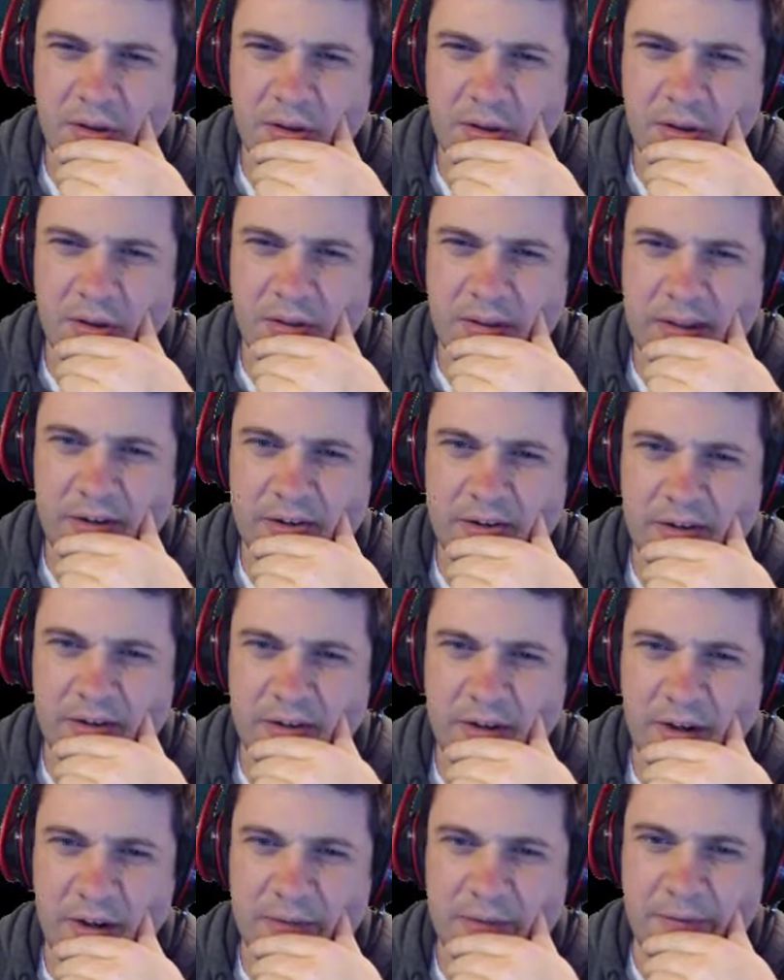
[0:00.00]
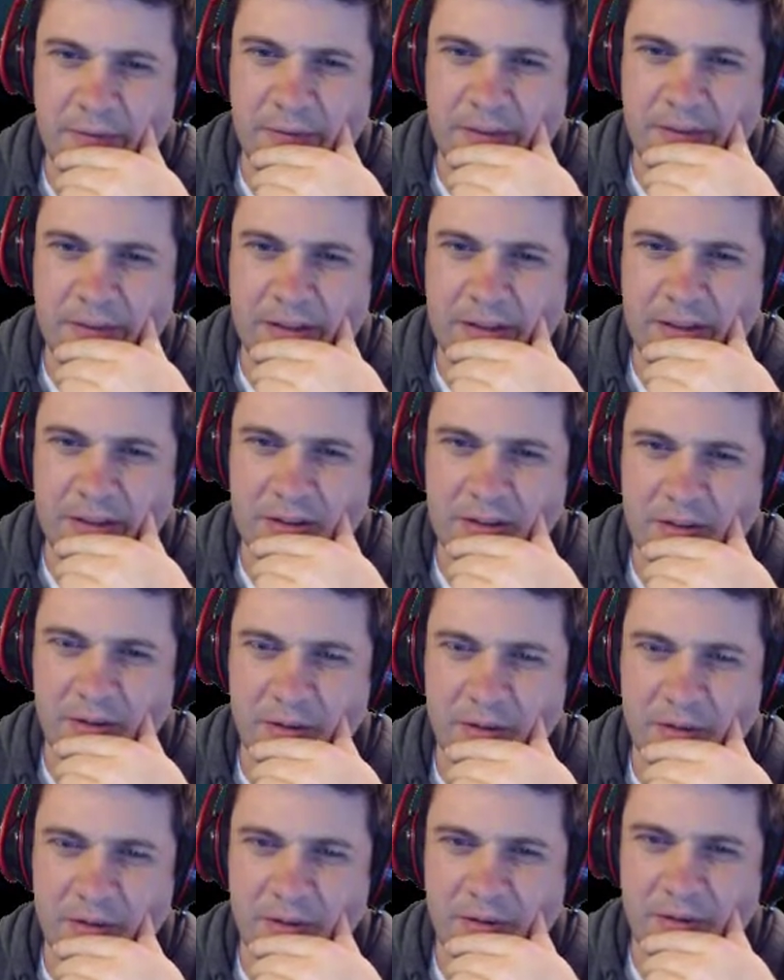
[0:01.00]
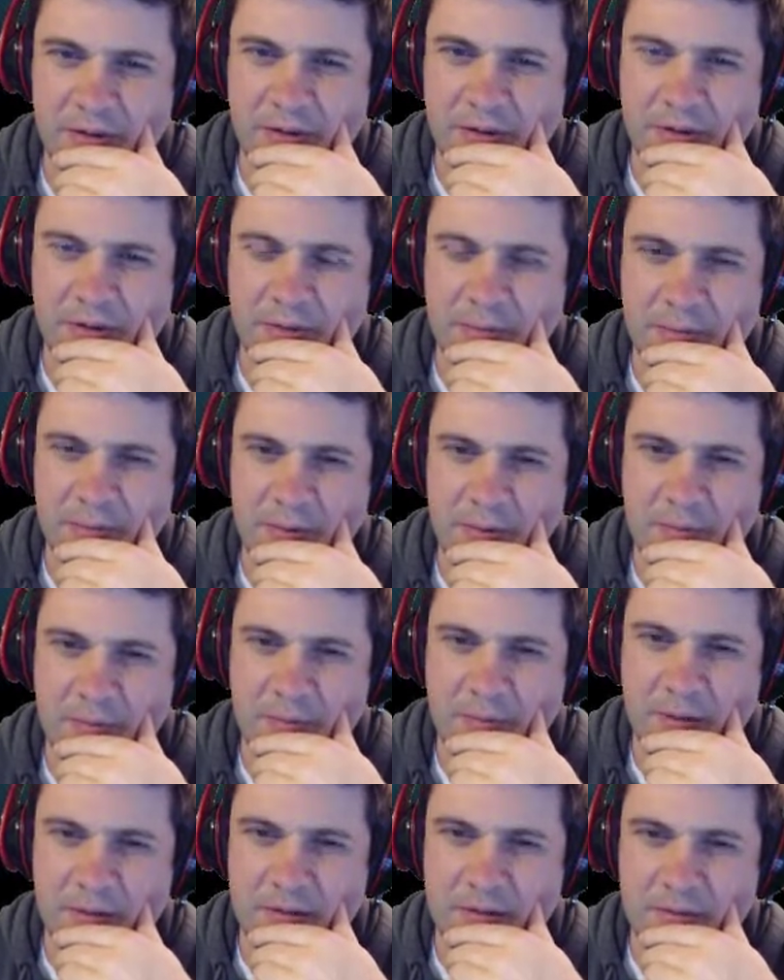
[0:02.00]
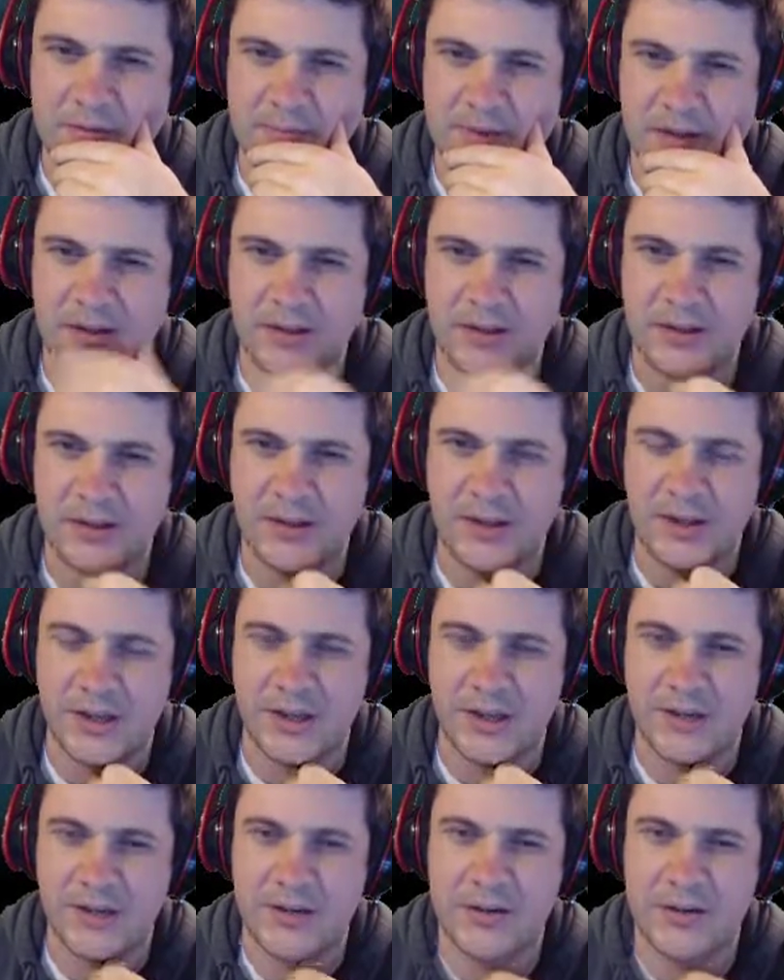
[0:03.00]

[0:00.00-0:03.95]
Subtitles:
that'll turn that off. If I click this row, it'll turn things back on.